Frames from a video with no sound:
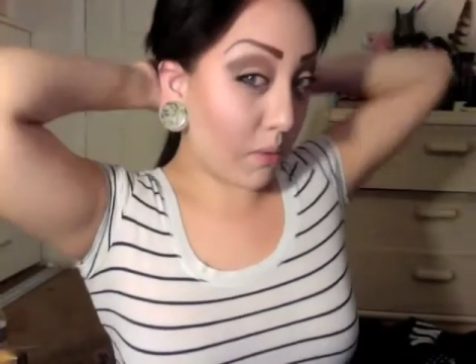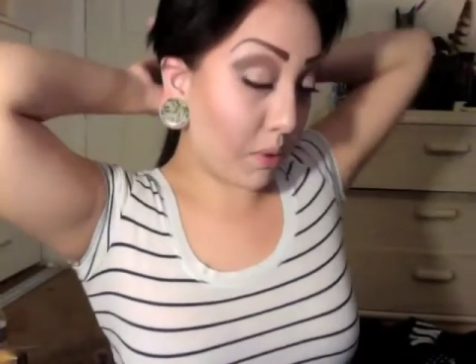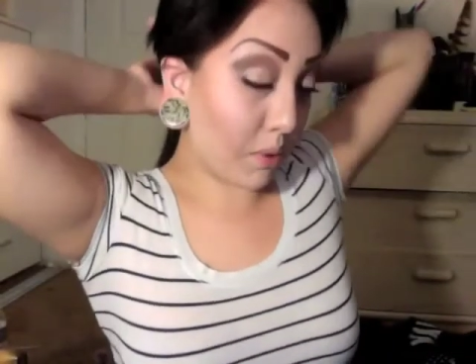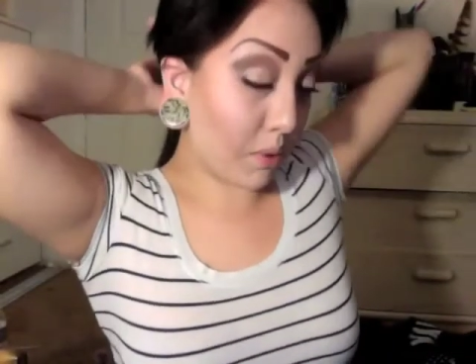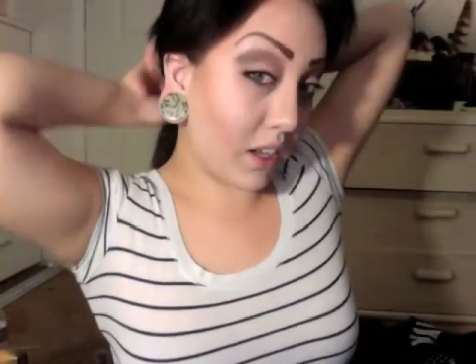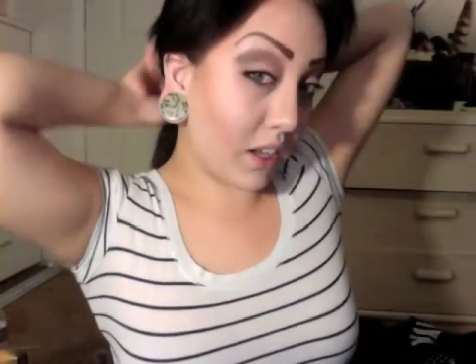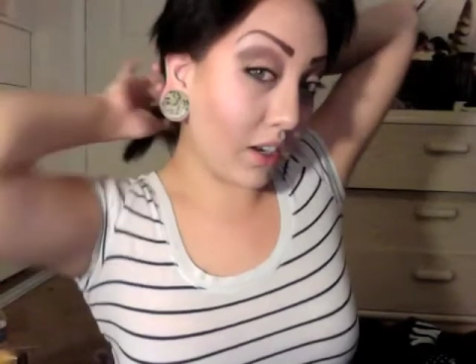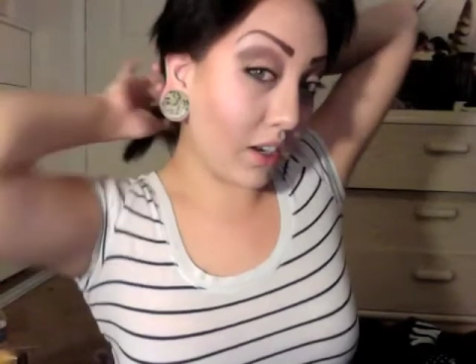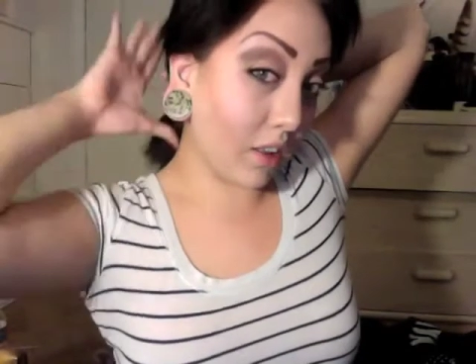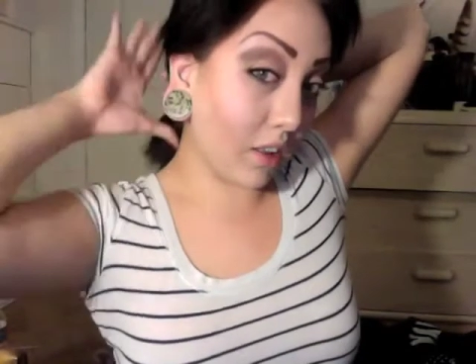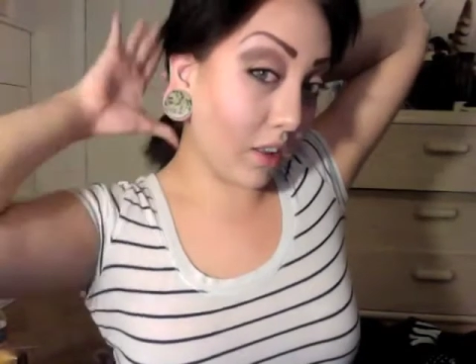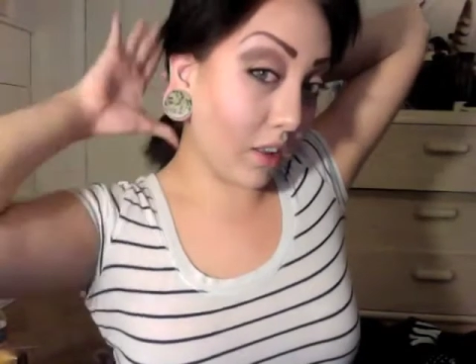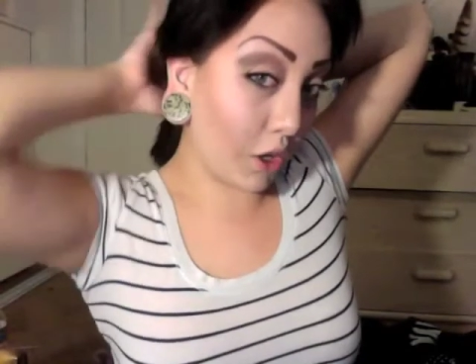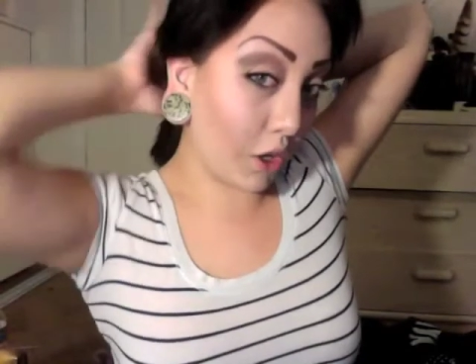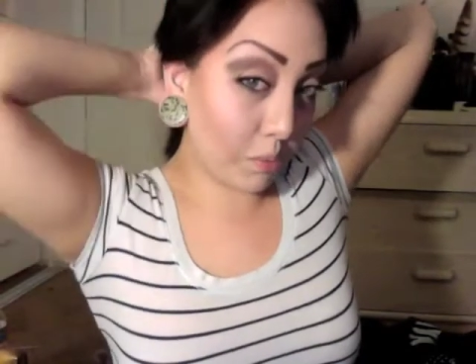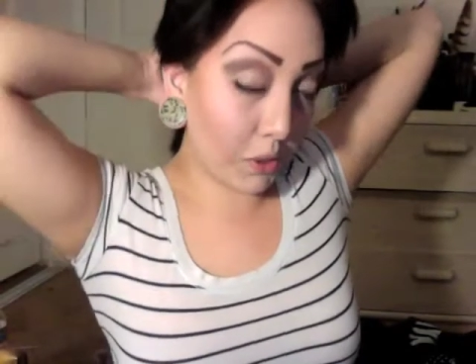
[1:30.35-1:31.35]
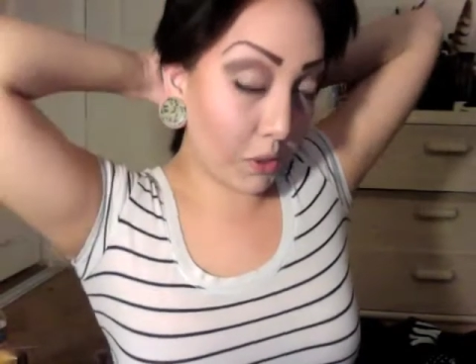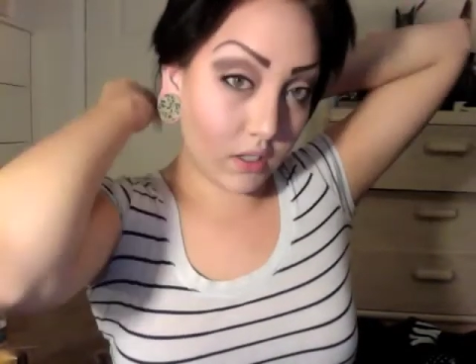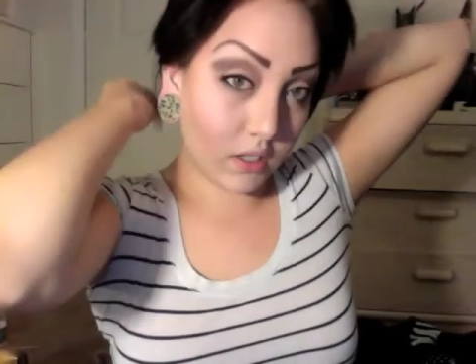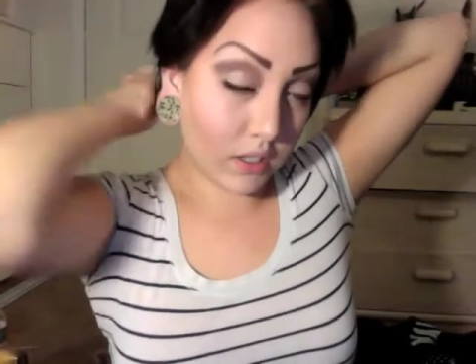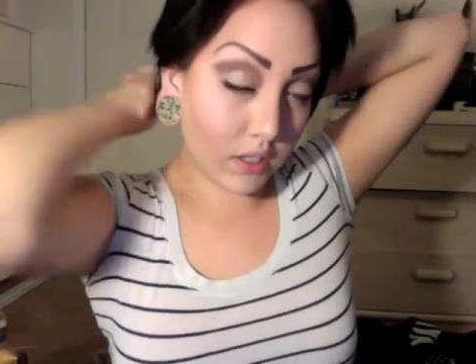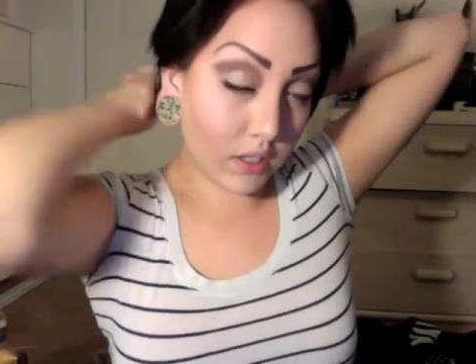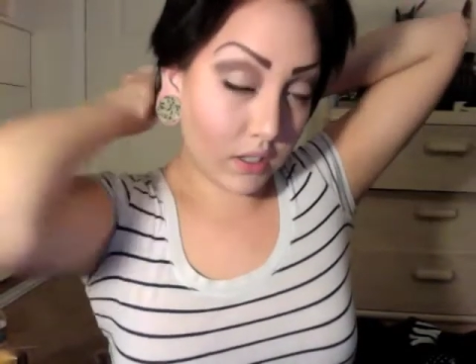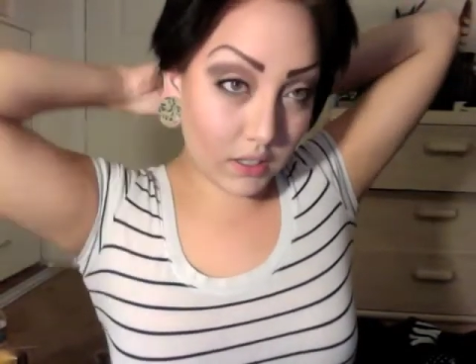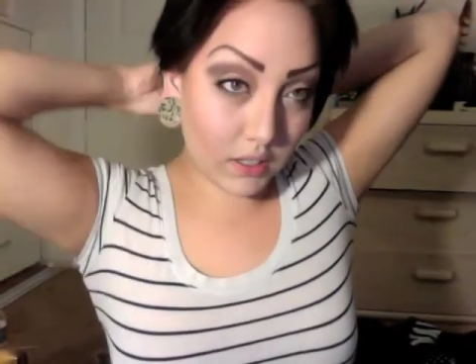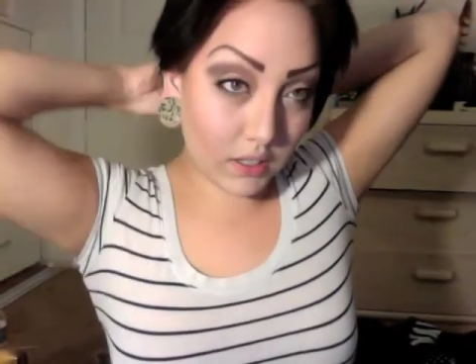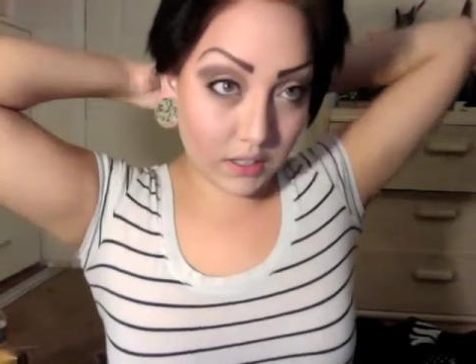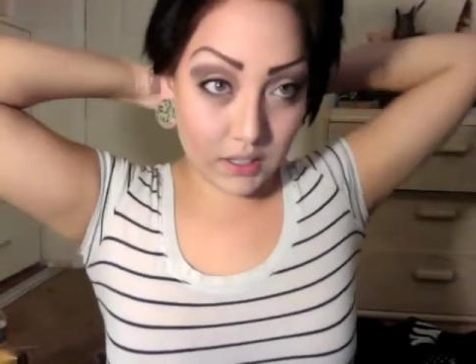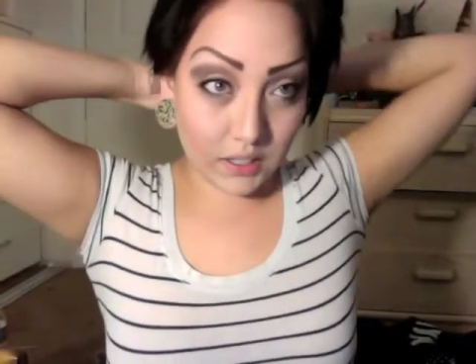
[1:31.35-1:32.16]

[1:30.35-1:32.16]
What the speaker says: put it in a low ponytail.